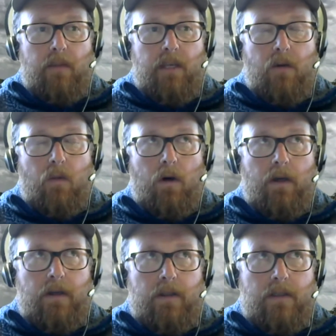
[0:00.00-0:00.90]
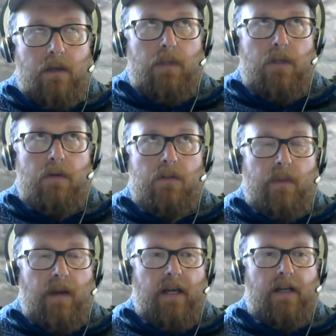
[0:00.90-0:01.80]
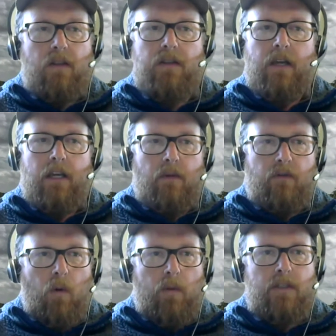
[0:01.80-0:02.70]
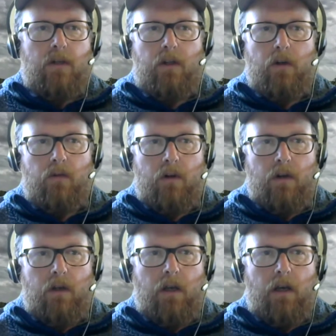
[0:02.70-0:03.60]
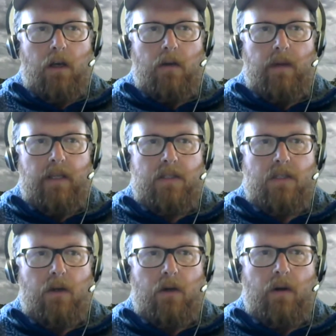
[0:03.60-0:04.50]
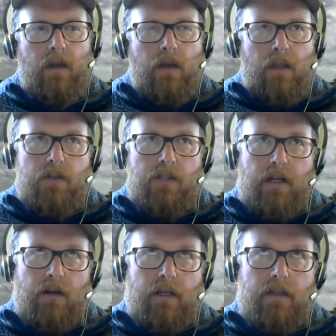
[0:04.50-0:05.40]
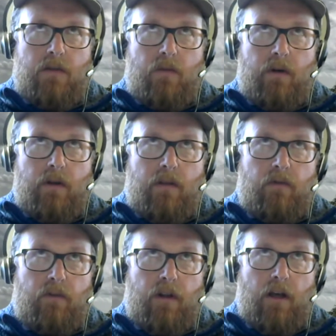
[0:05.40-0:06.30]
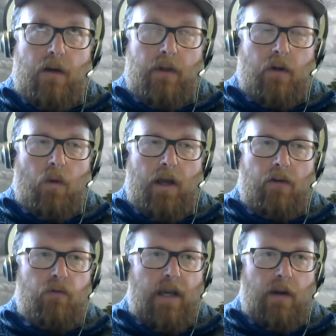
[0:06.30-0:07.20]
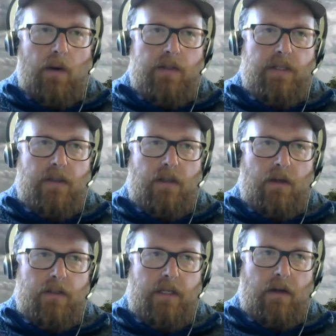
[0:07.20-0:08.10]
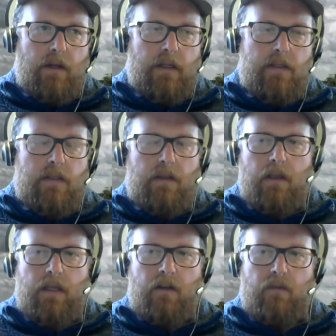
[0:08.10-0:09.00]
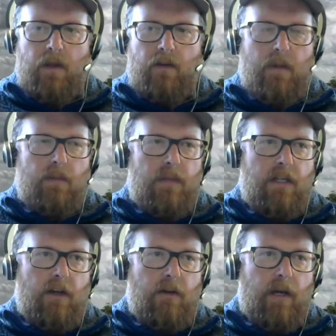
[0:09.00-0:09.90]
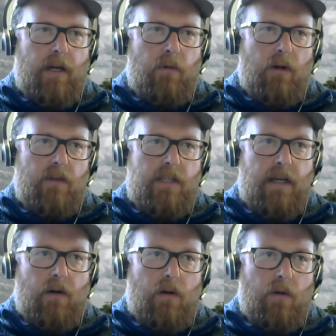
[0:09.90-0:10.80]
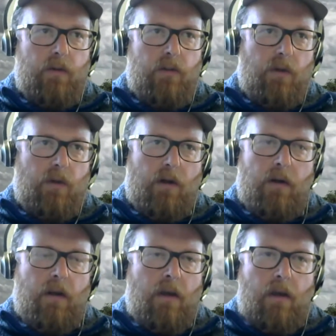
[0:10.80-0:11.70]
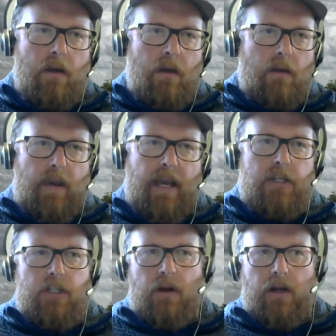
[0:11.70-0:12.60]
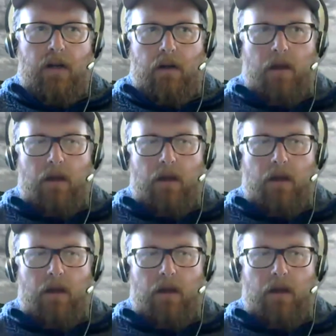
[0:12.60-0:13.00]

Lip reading: It was abused back in the day before we took it over. And so there's areas with phenomenal wildflowers, and then there's areas that have been beat up by previous agricultural or pasture